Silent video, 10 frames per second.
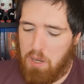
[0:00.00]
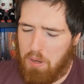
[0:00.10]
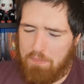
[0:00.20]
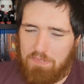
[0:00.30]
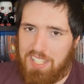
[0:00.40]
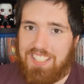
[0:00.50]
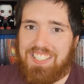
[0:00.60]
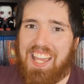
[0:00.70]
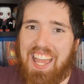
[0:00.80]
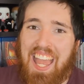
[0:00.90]
Anyway,
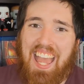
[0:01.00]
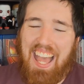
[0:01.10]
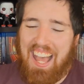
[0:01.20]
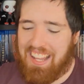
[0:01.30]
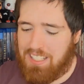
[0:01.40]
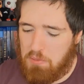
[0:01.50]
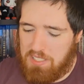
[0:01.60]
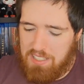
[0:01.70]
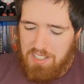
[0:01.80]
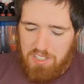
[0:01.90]
this
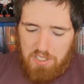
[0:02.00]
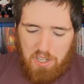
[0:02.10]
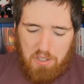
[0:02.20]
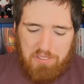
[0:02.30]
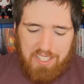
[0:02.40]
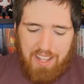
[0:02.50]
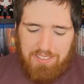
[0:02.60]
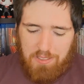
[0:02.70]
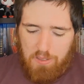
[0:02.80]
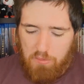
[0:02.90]
was a Ninja Turtles
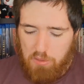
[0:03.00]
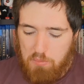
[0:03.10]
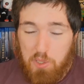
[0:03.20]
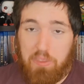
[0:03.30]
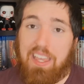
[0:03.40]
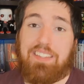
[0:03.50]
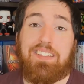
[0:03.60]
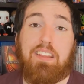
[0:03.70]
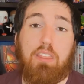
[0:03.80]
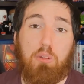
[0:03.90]
cartoon from
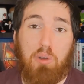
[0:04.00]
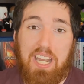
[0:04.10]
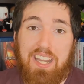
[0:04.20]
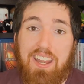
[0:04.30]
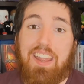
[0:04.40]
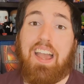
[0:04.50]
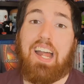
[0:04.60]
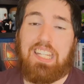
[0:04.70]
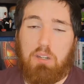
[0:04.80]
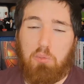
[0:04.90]
2003,
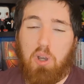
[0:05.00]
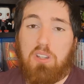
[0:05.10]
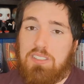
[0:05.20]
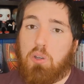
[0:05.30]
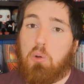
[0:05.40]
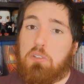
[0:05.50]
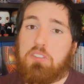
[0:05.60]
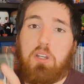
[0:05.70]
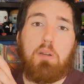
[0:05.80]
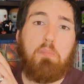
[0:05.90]
and it was
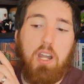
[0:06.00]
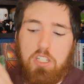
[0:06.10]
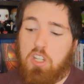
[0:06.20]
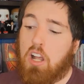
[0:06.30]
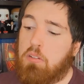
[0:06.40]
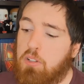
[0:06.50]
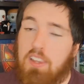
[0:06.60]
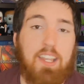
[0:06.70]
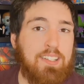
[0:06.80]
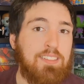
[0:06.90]
also my
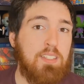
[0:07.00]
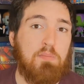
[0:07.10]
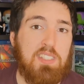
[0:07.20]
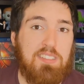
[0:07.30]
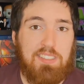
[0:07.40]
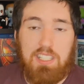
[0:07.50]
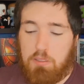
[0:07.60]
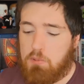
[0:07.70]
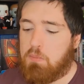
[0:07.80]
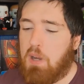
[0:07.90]
childhood like The Simpsons.
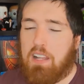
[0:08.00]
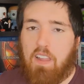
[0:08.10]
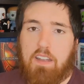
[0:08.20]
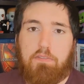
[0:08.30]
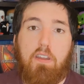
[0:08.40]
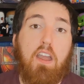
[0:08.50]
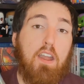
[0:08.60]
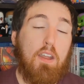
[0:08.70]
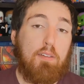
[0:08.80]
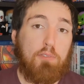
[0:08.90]
This was my life
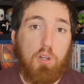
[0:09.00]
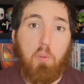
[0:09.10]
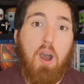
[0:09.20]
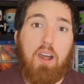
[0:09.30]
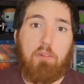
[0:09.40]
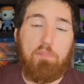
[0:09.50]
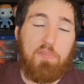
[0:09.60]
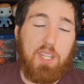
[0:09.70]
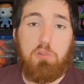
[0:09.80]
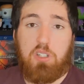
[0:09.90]
for a while.
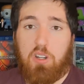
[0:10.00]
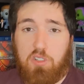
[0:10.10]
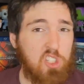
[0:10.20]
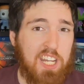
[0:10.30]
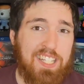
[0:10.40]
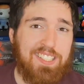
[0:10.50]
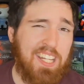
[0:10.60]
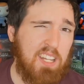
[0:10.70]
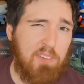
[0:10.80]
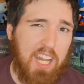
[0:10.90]
It was on Cheese
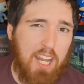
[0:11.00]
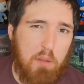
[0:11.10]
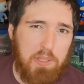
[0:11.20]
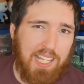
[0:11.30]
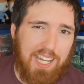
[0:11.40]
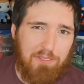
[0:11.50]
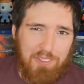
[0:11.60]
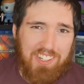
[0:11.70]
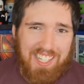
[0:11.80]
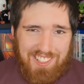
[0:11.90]
TV, I
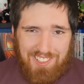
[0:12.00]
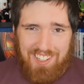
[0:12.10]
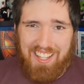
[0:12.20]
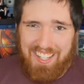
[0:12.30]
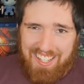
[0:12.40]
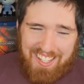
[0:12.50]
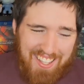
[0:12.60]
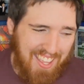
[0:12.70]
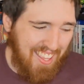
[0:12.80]
believe, in Australia.